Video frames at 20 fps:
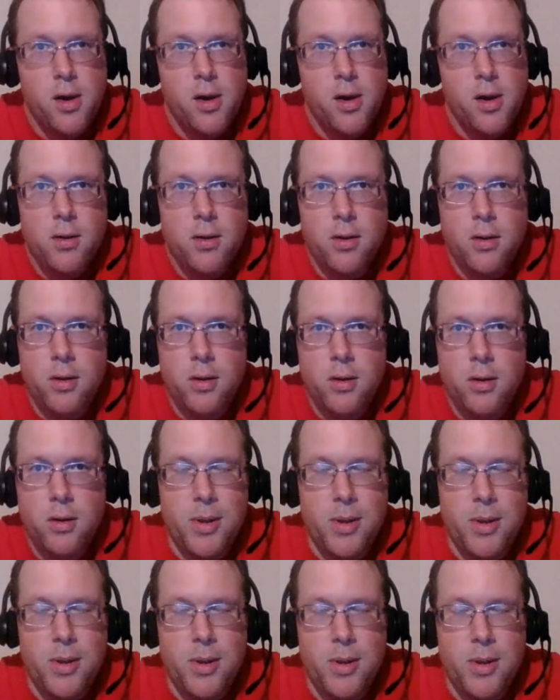50-yard
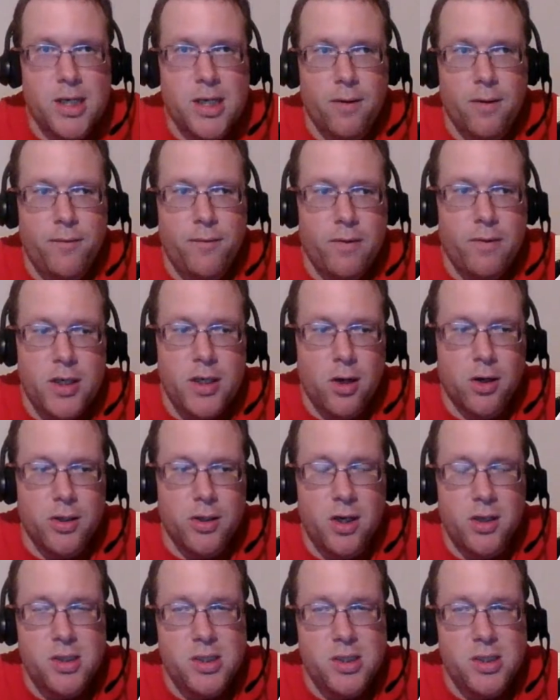touchdown that
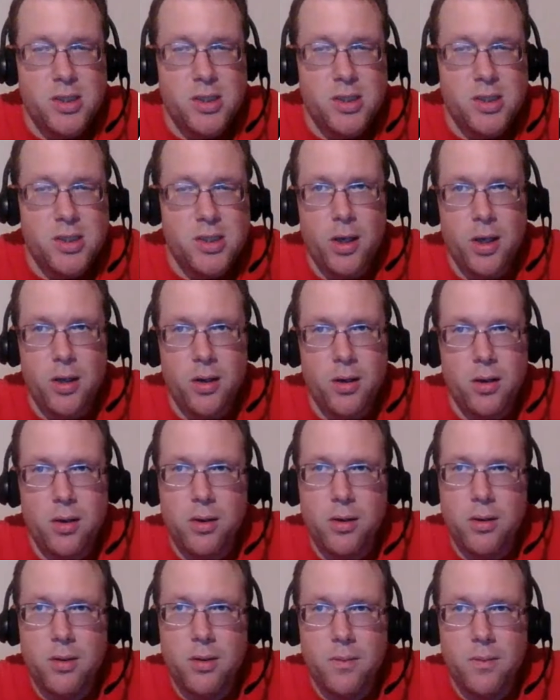
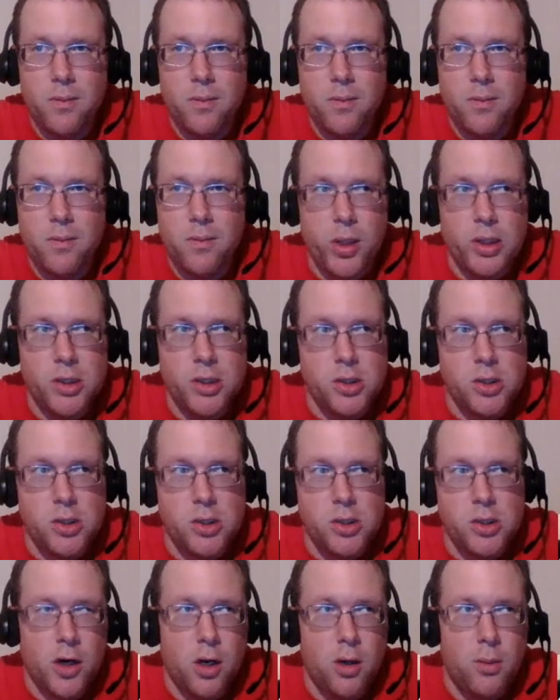swings you from
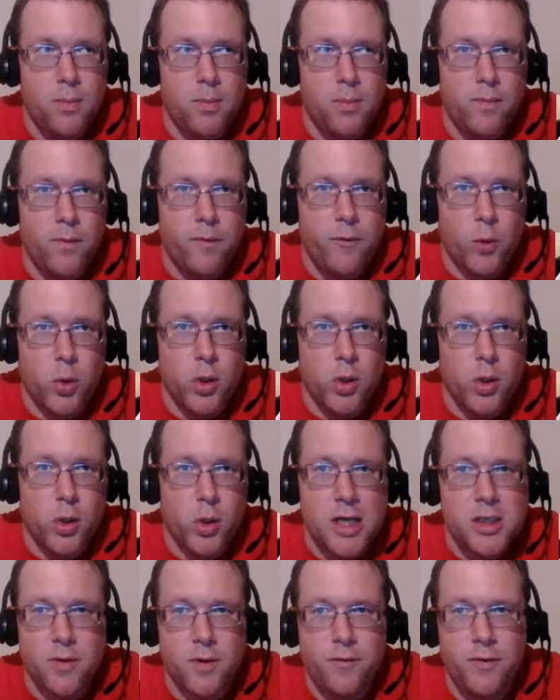4 catches for
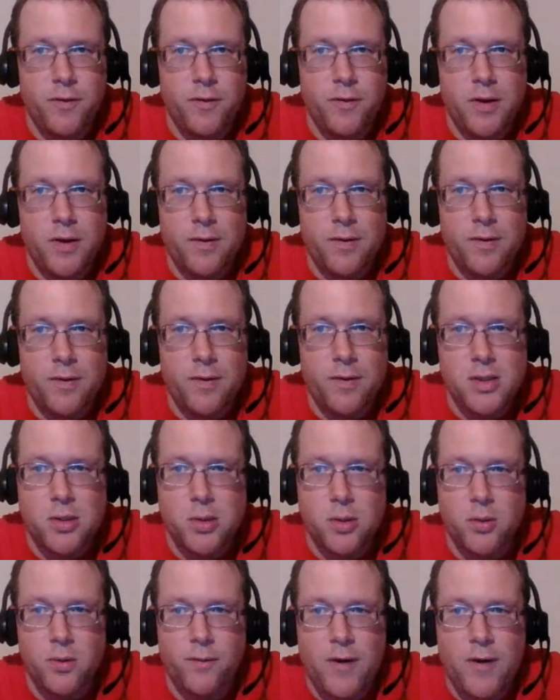50 to 5
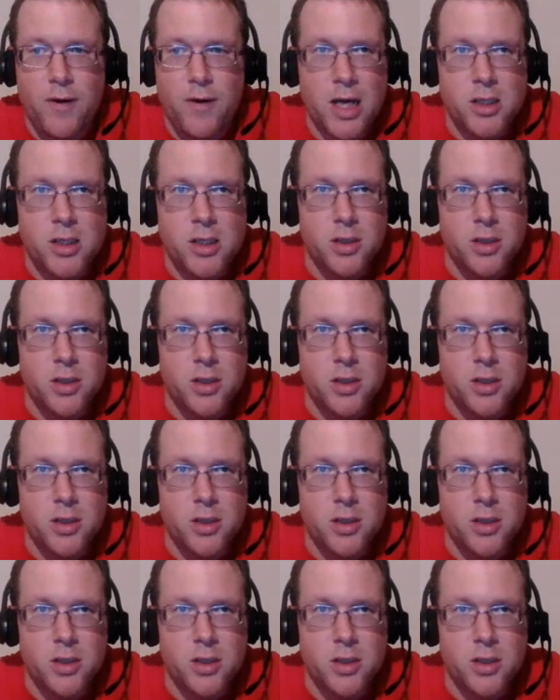catches for 100 and a